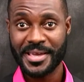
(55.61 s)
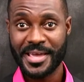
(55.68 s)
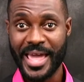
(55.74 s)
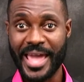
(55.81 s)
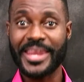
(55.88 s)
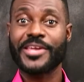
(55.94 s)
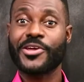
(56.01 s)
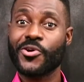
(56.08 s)

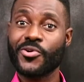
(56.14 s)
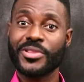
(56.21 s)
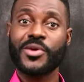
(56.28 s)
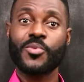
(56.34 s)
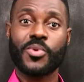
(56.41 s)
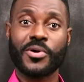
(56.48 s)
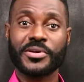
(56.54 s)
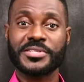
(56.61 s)
And he currently
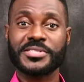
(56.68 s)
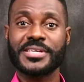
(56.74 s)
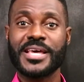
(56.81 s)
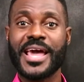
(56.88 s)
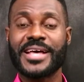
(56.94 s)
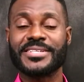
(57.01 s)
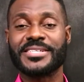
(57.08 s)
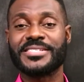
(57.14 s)
works
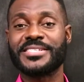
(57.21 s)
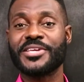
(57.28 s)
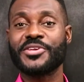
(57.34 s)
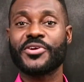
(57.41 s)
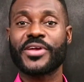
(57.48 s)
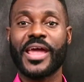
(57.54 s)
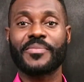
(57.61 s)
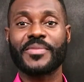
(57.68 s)
as a senior
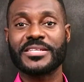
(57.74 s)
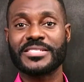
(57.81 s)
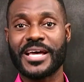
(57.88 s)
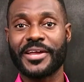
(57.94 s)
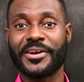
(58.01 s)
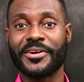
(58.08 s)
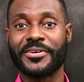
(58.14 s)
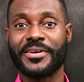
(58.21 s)
game
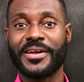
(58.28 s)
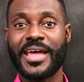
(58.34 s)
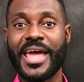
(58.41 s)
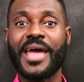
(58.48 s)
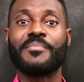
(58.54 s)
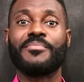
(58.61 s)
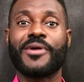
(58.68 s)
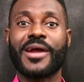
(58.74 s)
designer
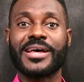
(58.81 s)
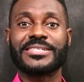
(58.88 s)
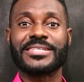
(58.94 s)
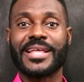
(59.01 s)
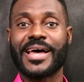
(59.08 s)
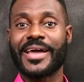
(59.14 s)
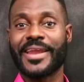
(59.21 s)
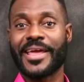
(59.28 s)
at
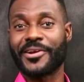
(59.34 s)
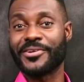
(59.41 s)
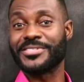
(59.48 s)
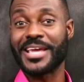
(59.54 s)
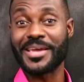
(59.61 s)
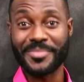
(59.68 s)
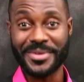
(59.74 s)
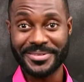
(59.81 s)
Brassline
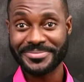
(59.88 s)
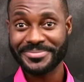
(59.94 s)
Entertainment.